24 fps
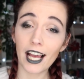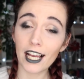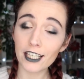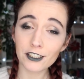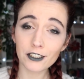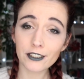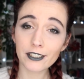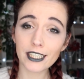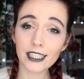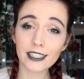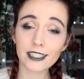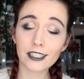
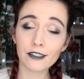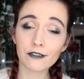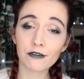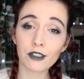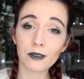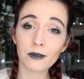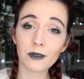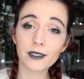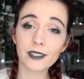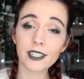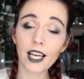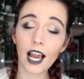As you can see
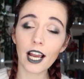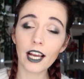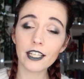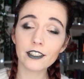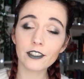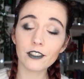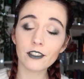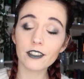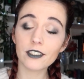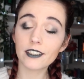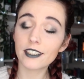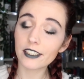from the
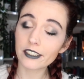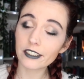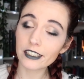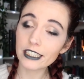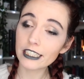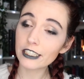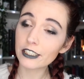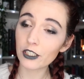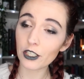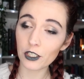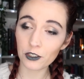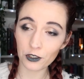title, there
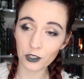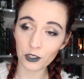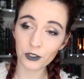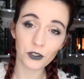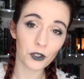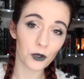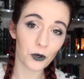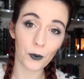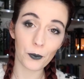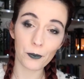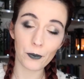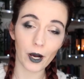is
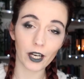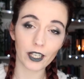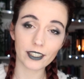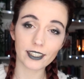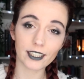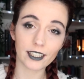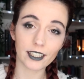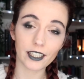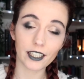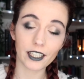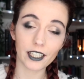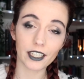another
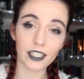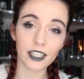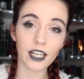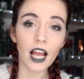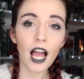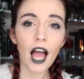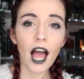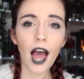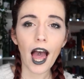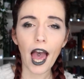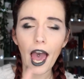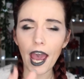unboxing here.
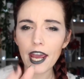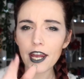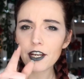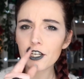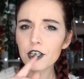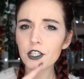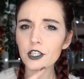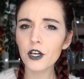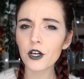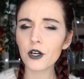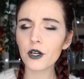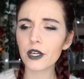I
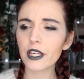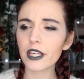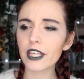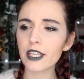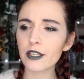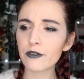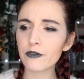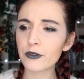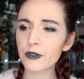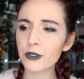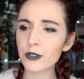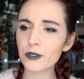don't know
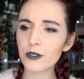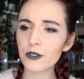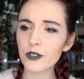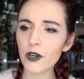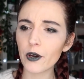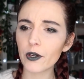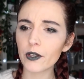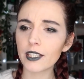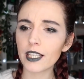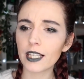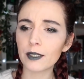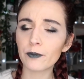if you
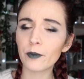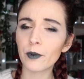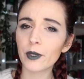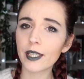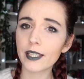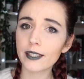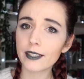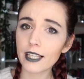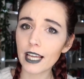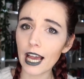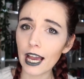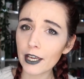know that,
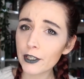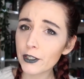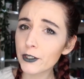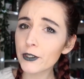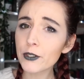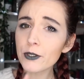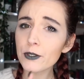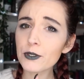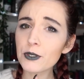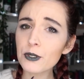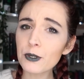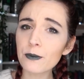but I
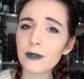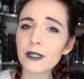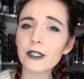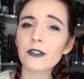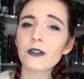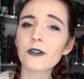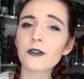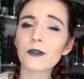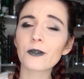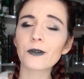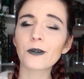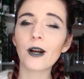used to be
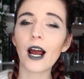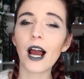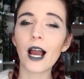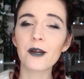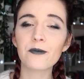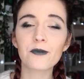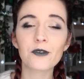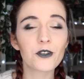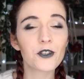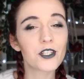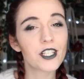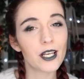
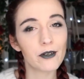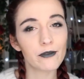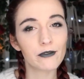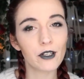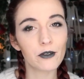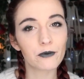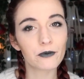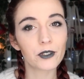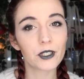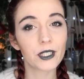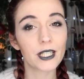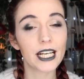subscribed to
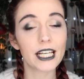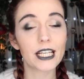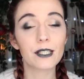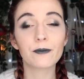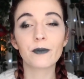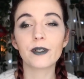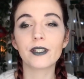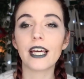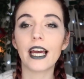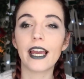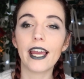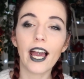ShelfLove
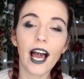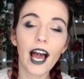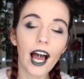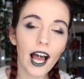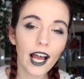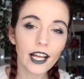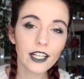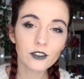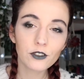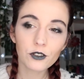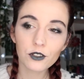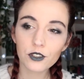Create, but I
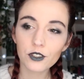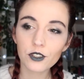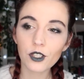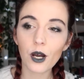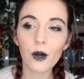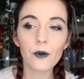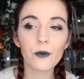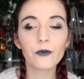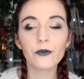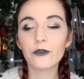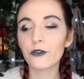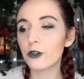had to
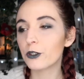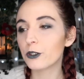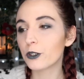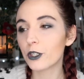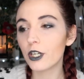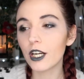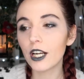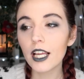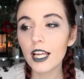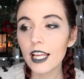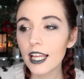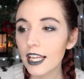stop
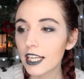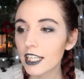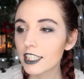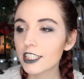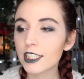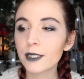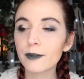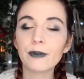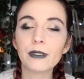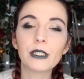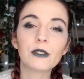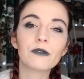for
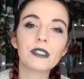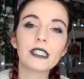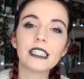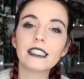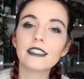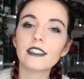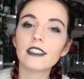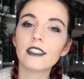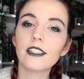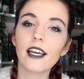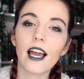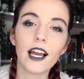shipping
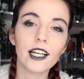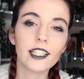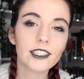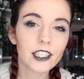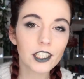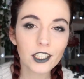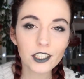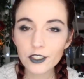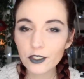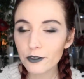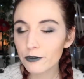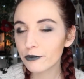reason and
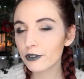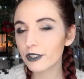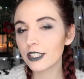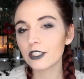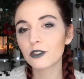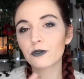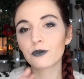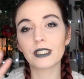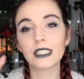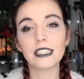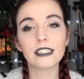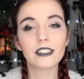custom
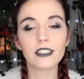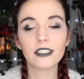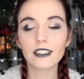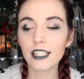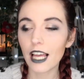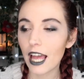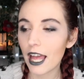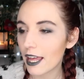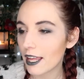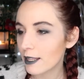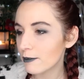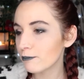fees reason
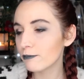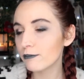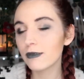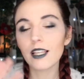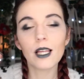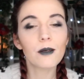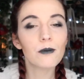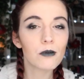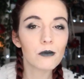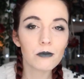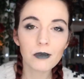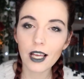and
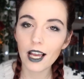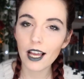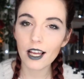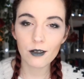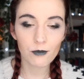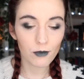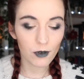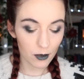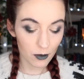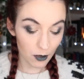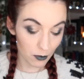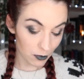blah blah blah
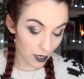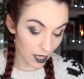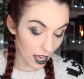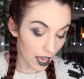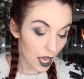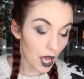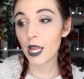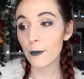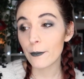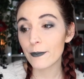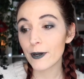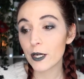and blah blah
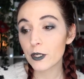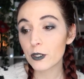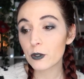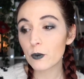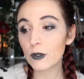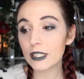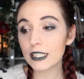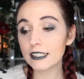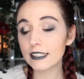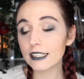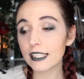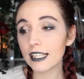blah. But
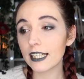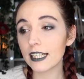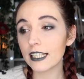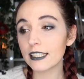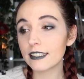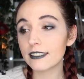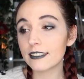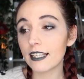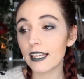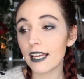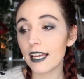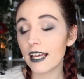one
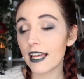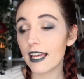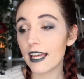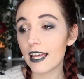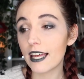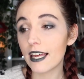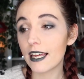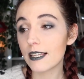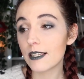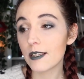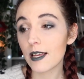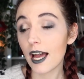day
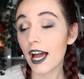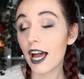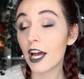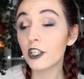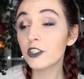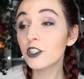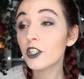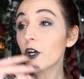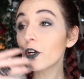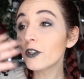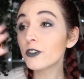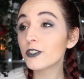they
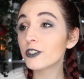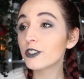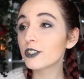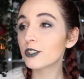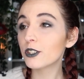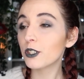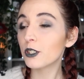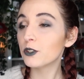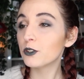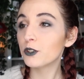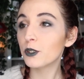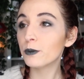
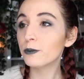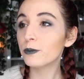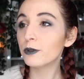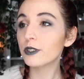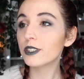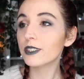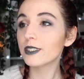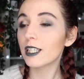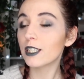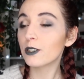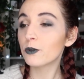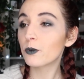announced the
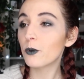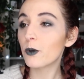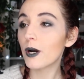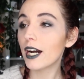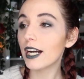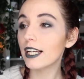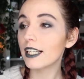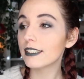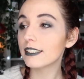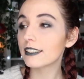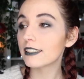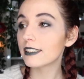book that
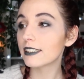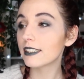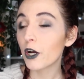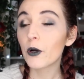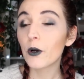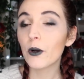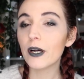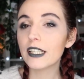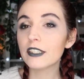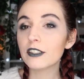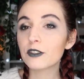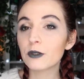was
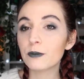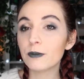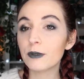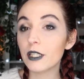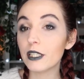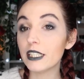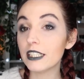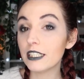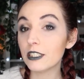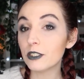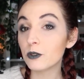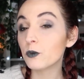going to be
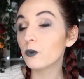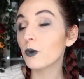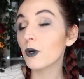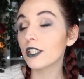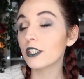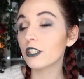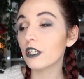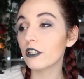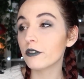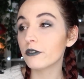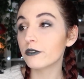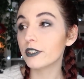in
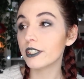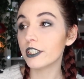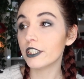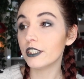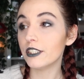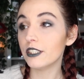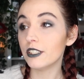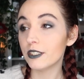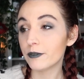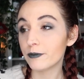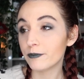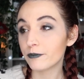one of
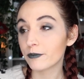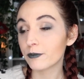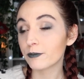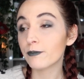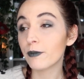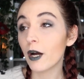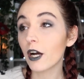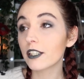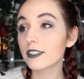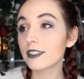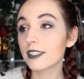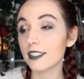their
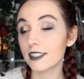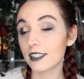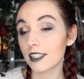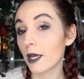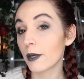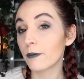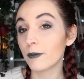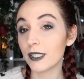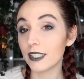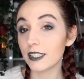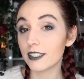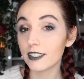boxes,
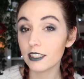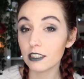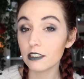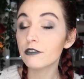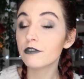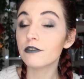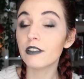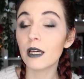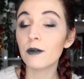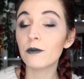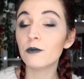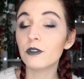I mean the
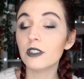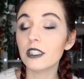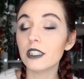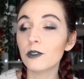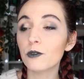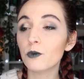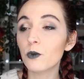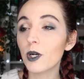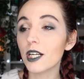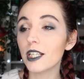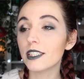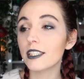February
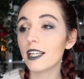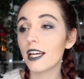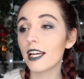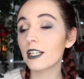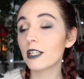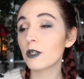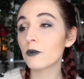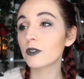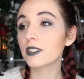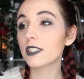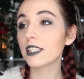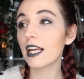one,
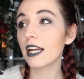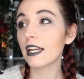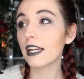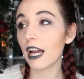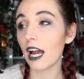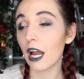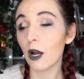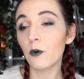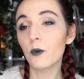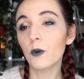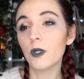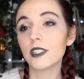and I was like,
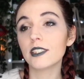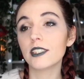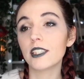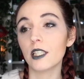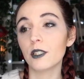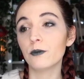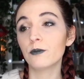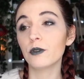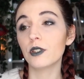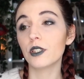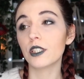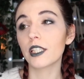I want
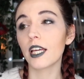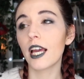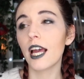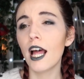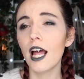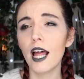that book.